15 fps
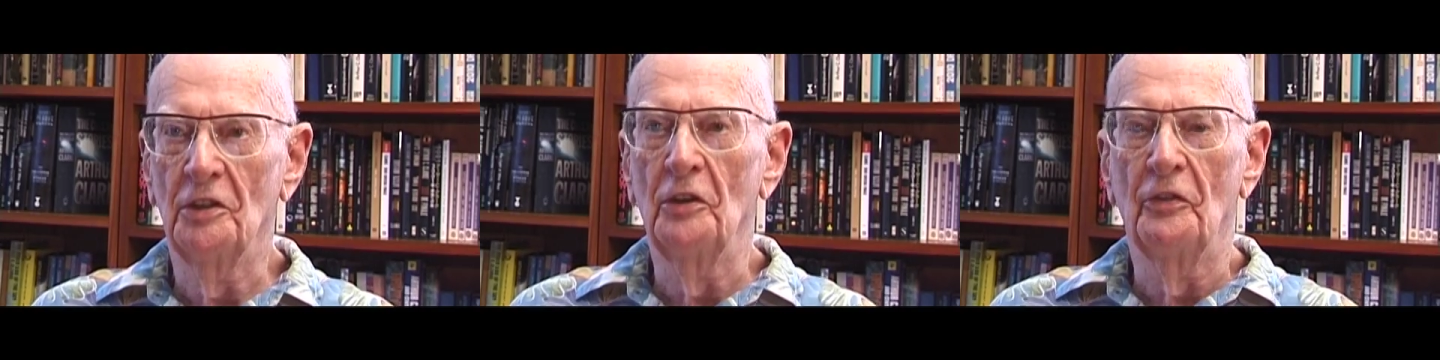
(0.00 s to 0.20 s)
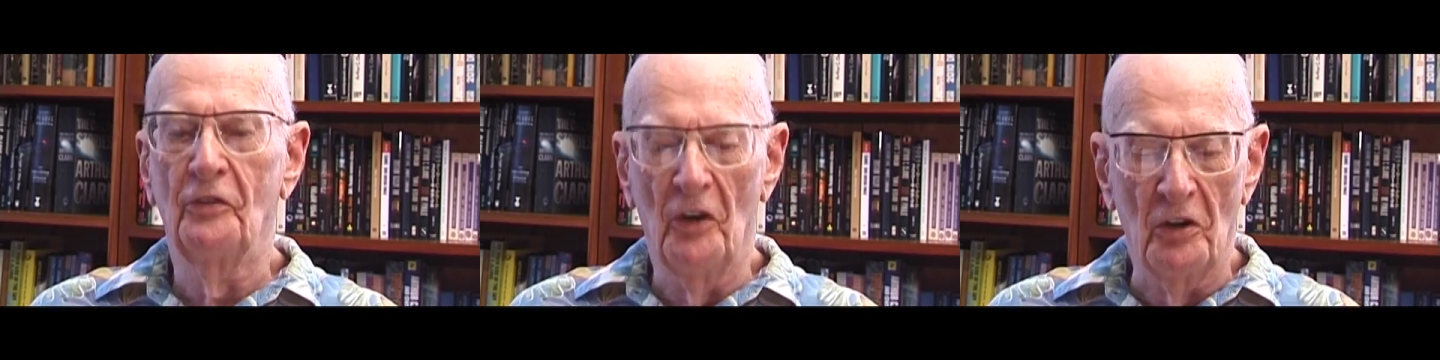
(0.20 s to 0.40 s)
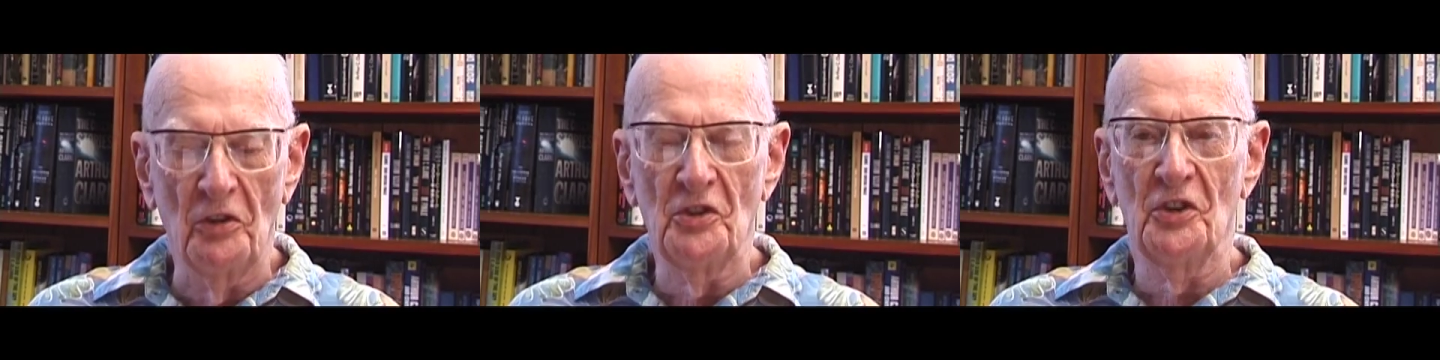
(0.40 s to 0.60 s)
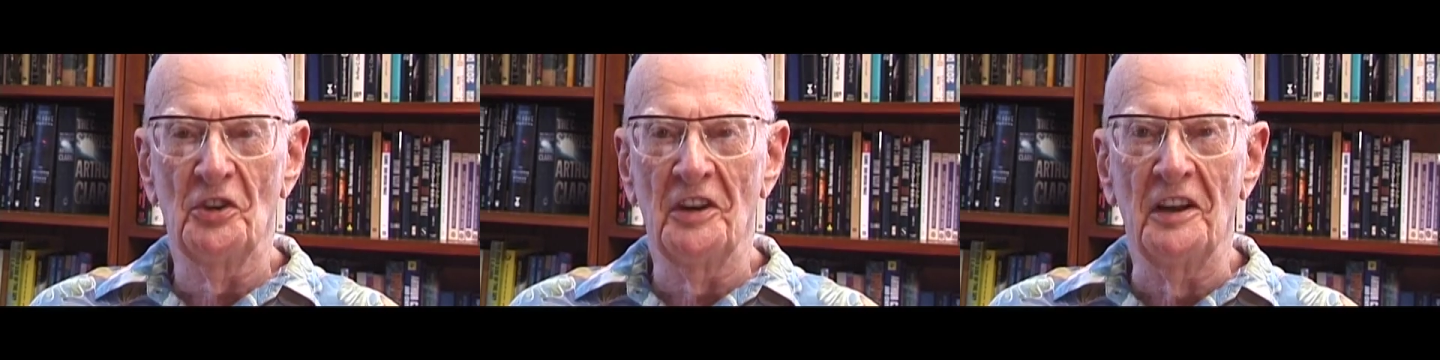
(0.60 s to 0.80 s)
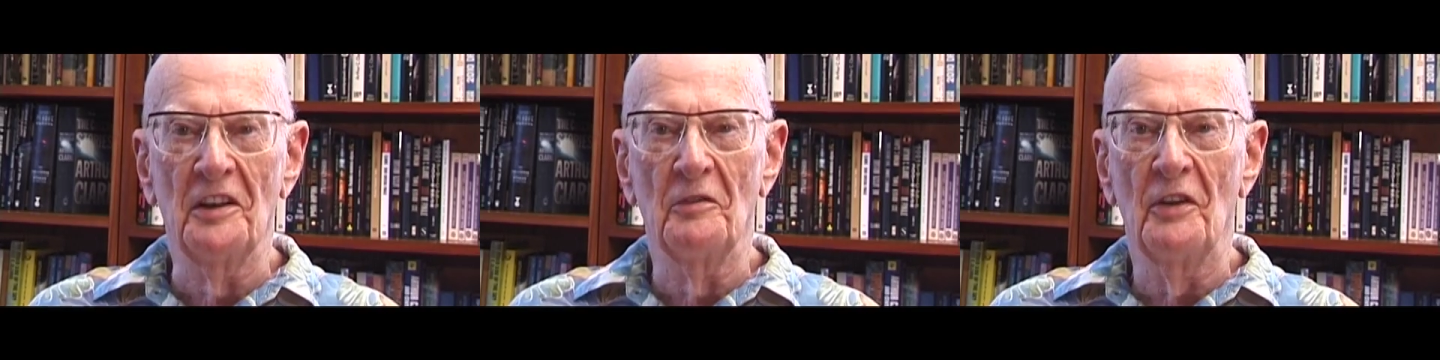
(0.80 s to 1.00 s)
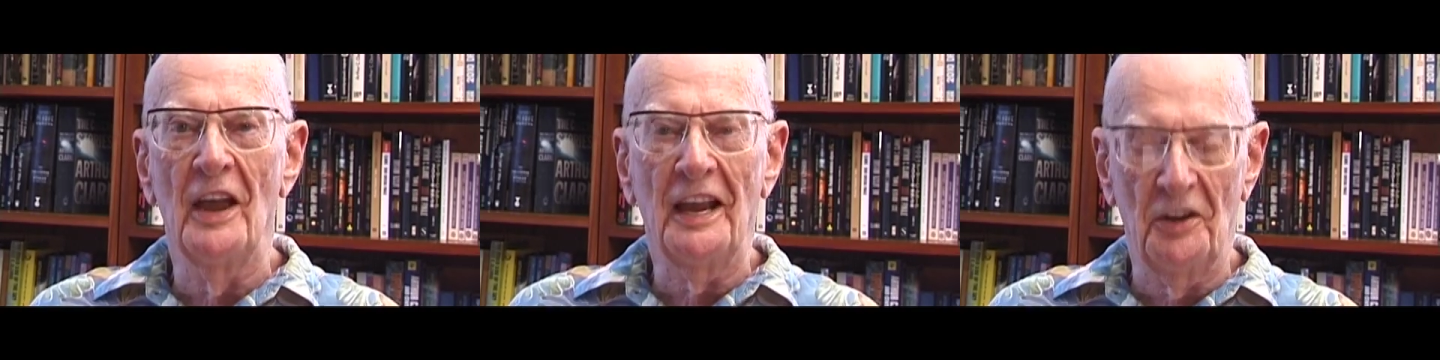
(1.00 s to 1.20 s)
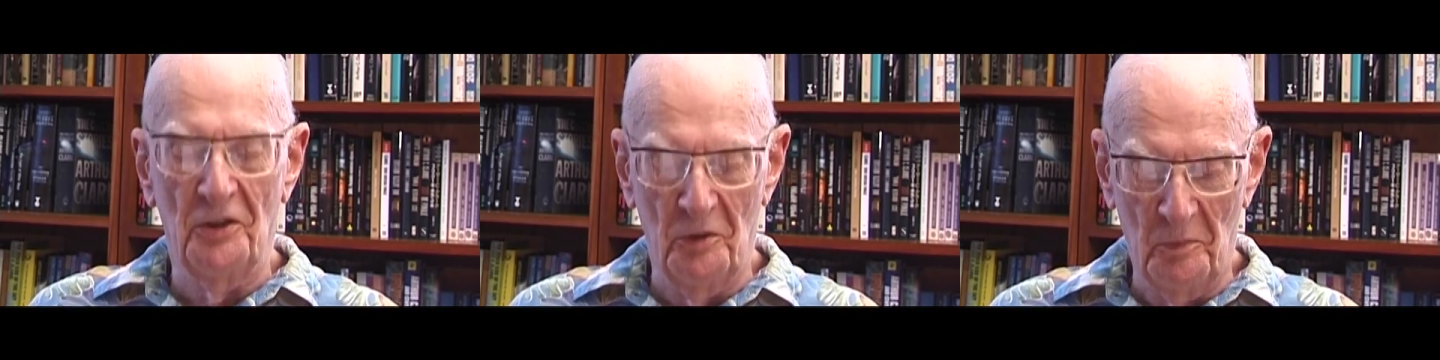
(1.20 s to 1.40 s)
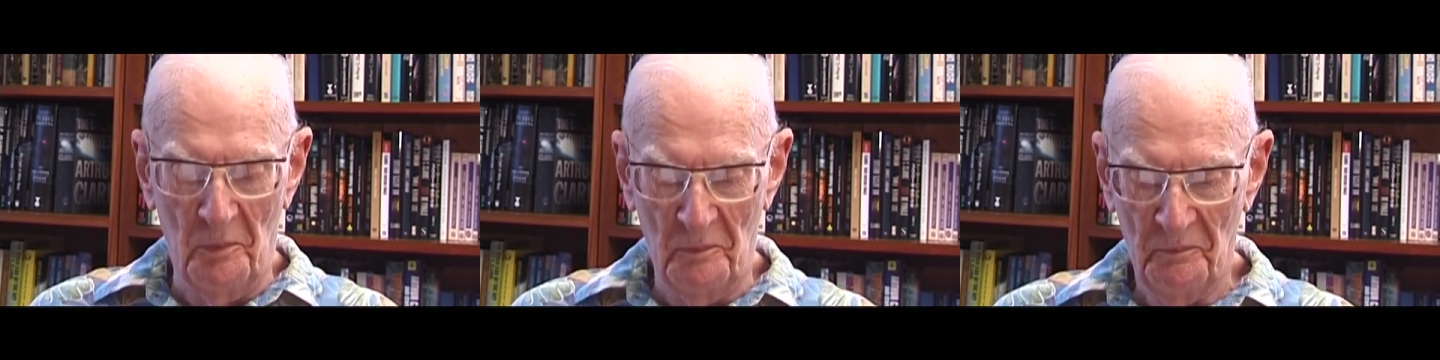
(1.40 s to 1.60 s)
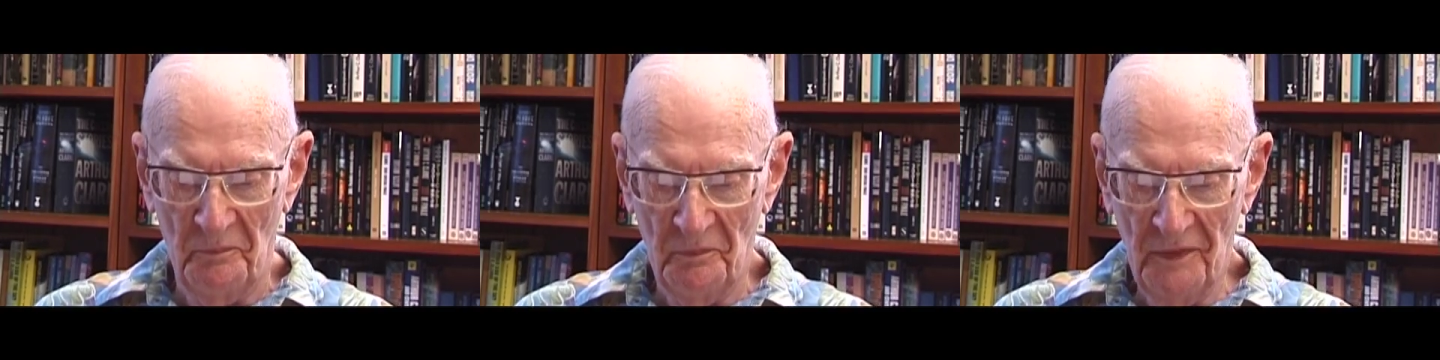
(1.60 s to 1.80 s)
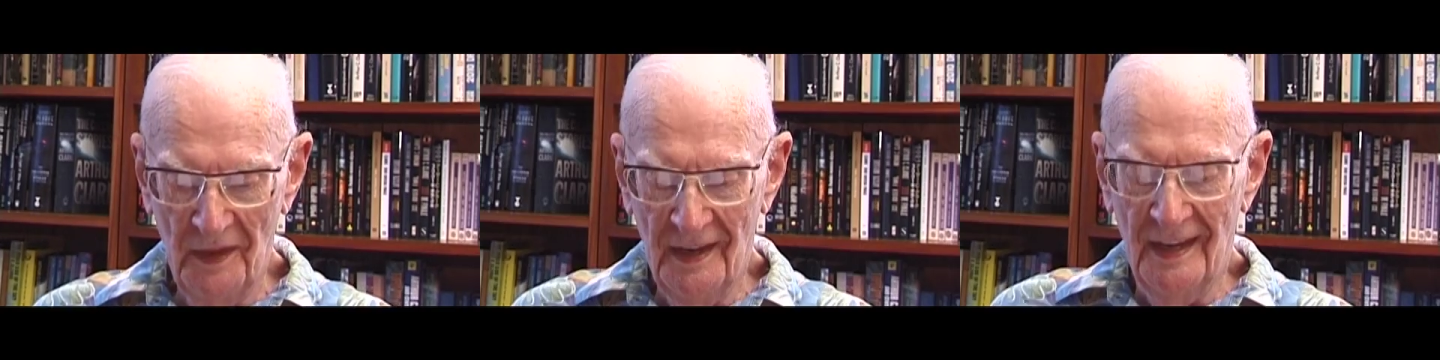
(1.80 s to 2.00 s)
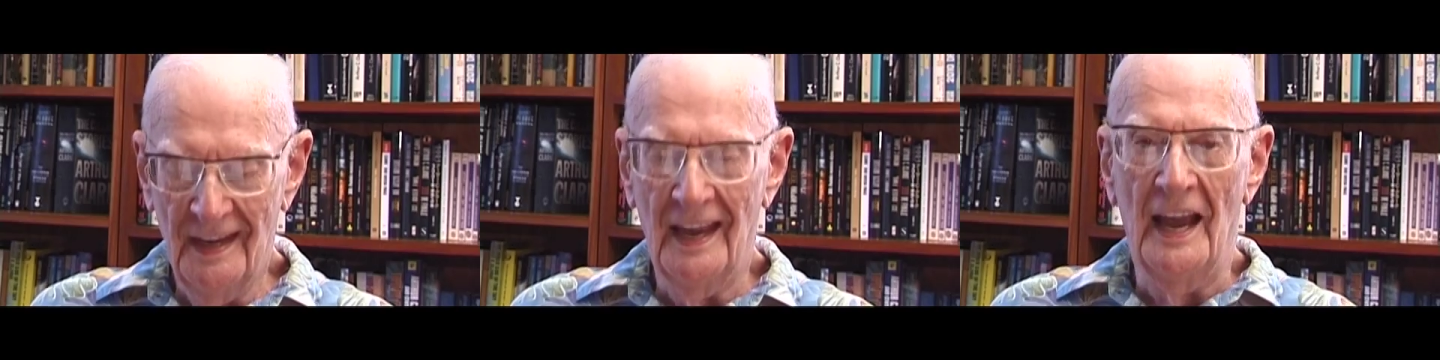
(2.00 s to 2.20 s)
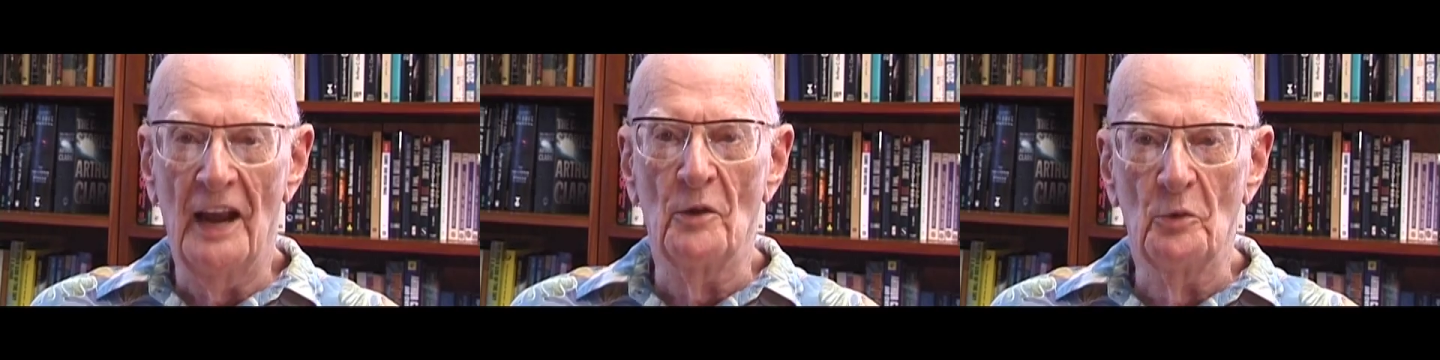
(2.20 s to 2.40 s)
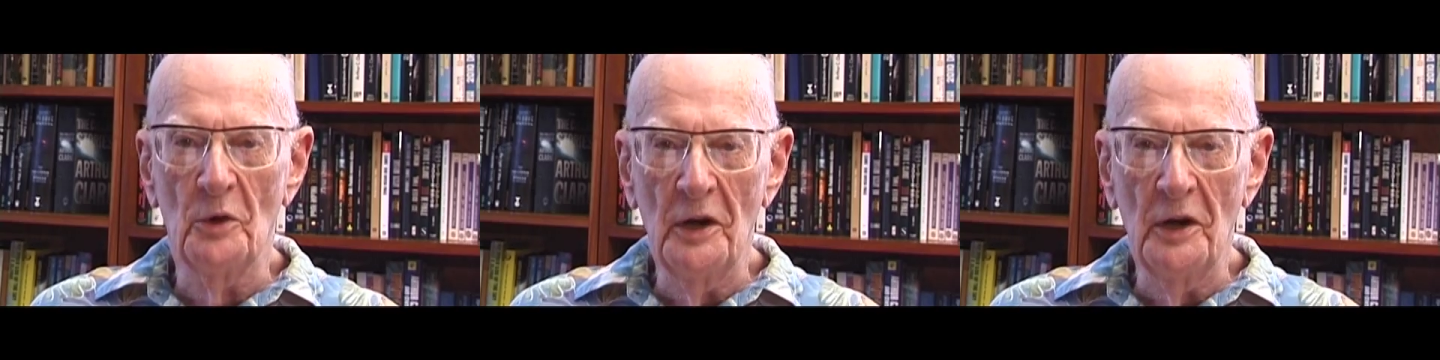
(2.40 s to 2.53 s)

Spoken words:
could function in a vacuum and